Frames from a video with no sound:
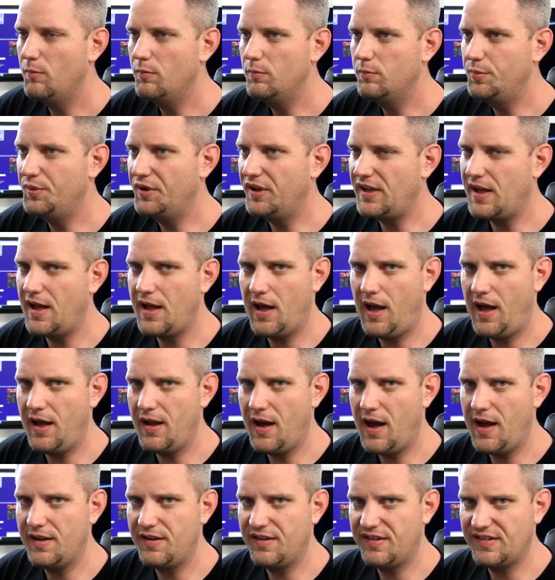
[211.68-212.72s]
but I,
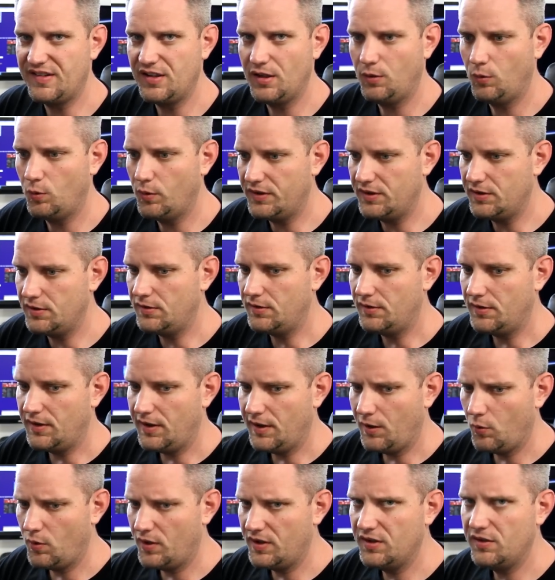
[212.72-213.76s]
I, I still wouldn't
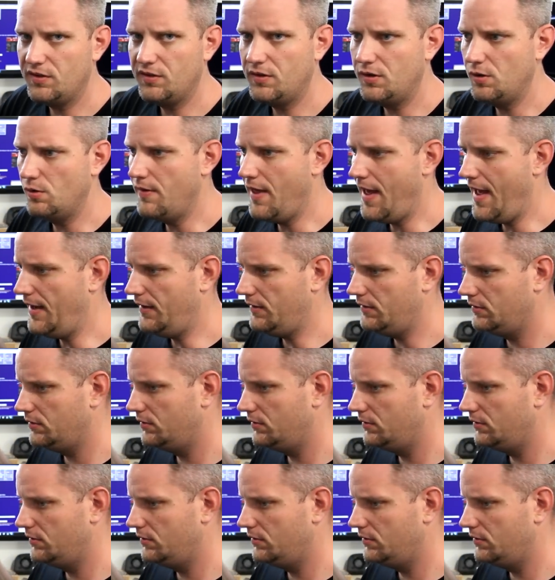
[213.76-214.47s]
I wouldn't do that.